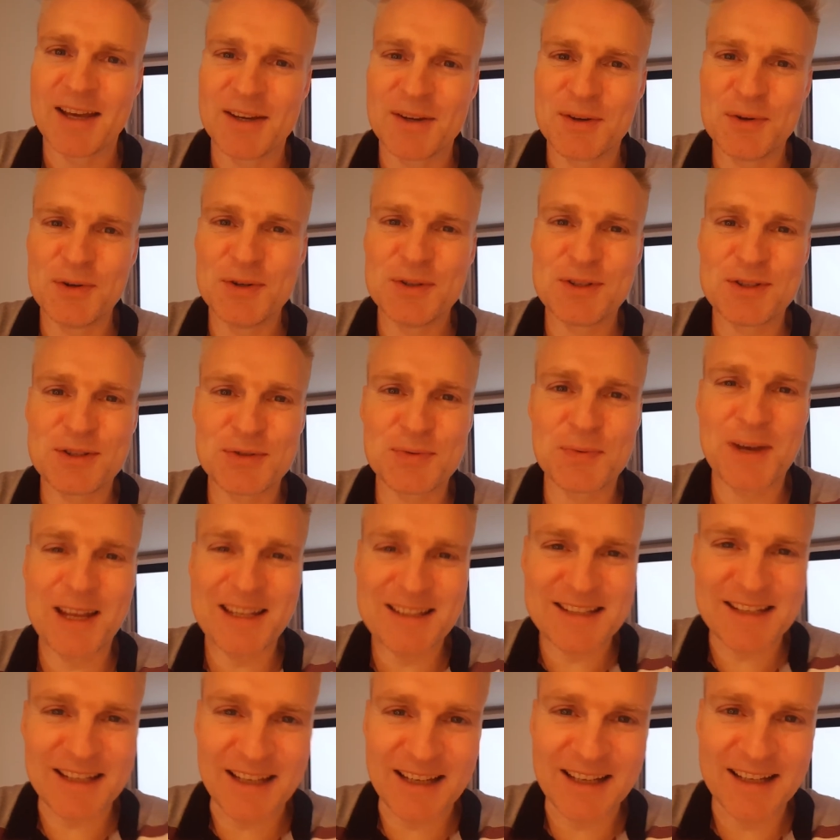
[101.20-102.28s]
good
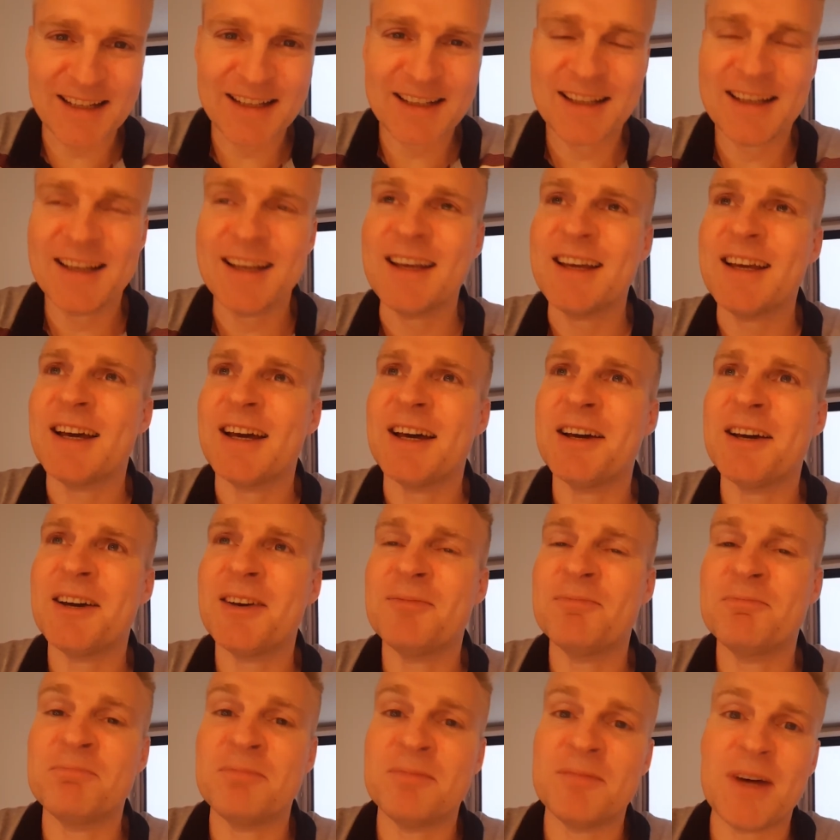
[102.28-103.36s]
sweating
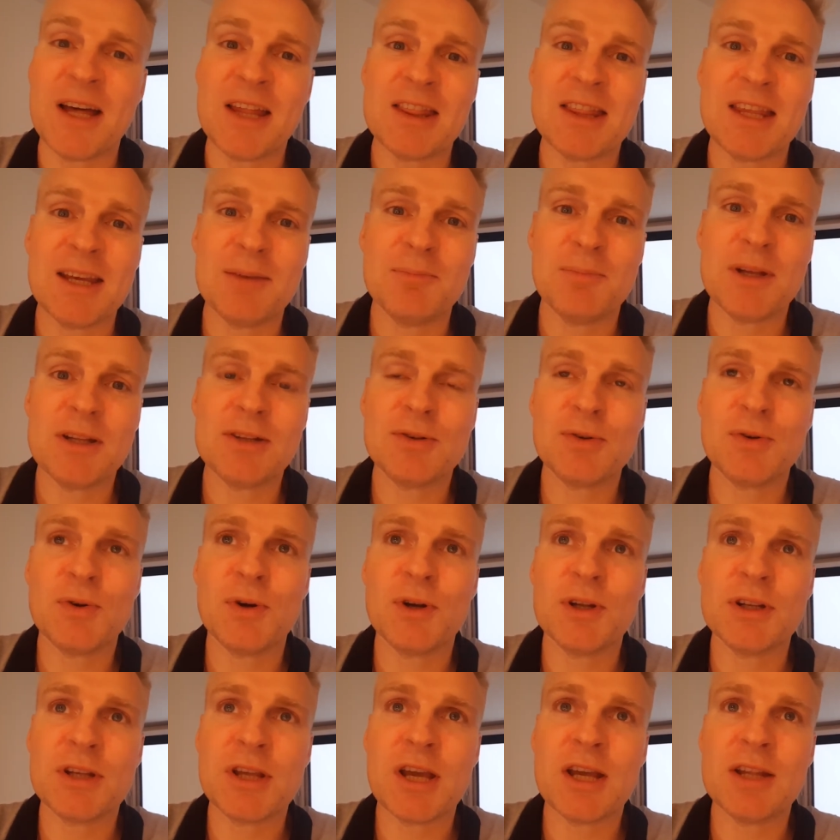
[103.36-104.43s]
um, I think
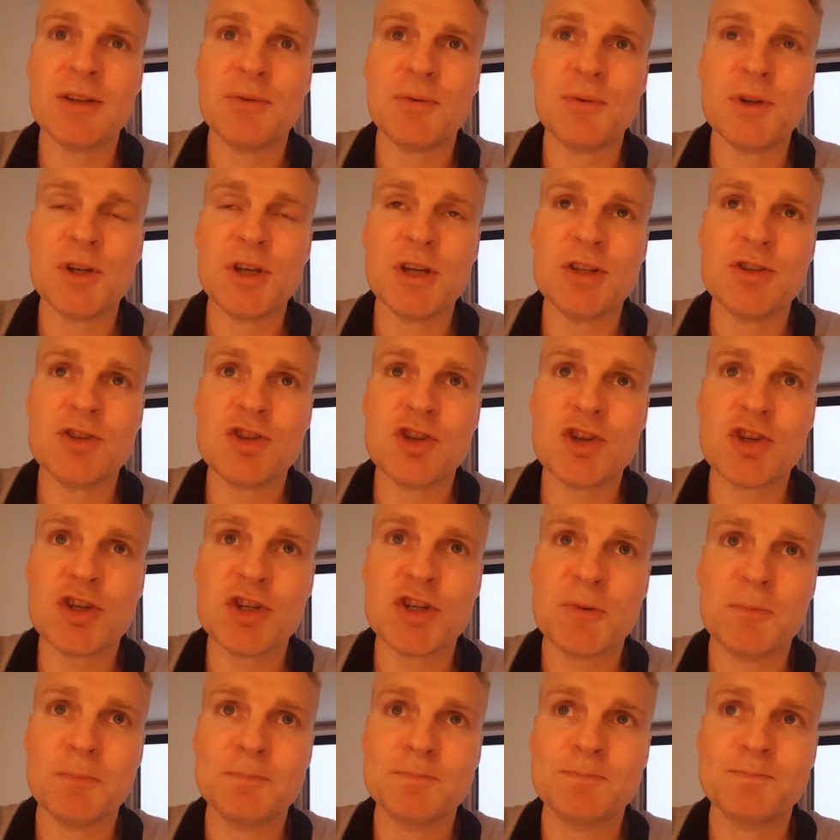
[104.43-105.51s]
Bitcoin can
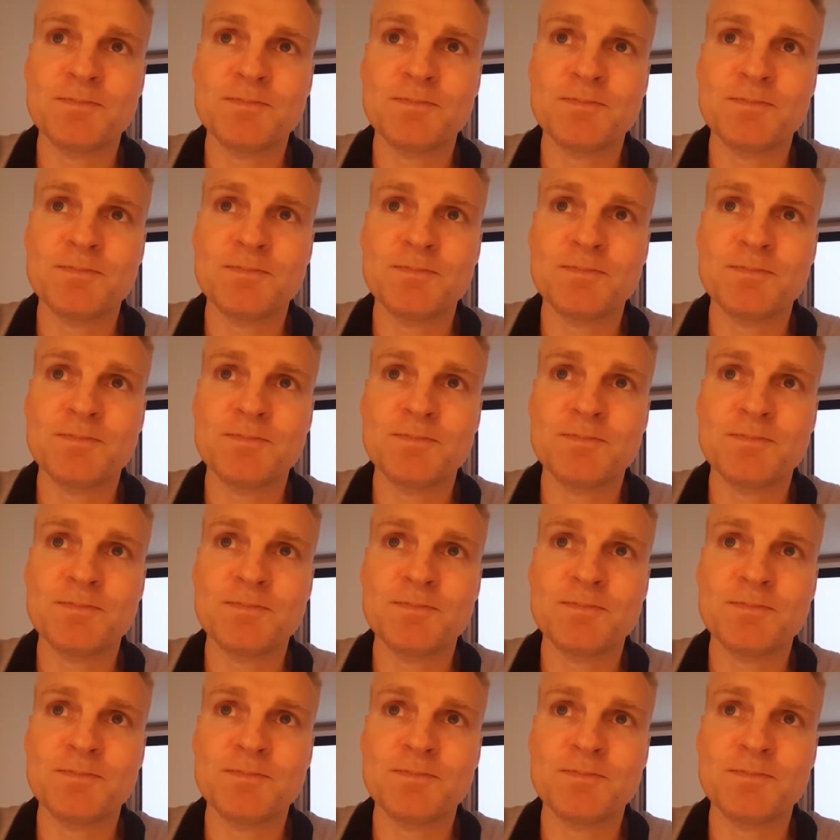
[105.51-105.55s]
reach